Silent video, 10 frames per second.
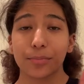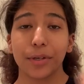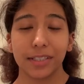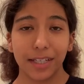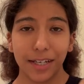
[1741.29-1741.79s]

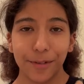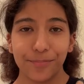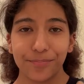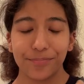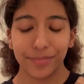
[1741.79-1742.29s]
Monday.
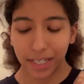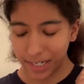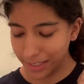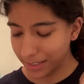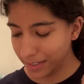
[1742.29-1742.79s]

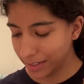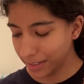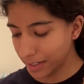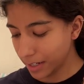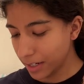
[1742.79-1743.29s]
Yes,
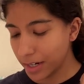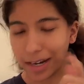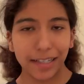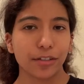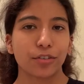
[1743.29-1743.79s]
I don't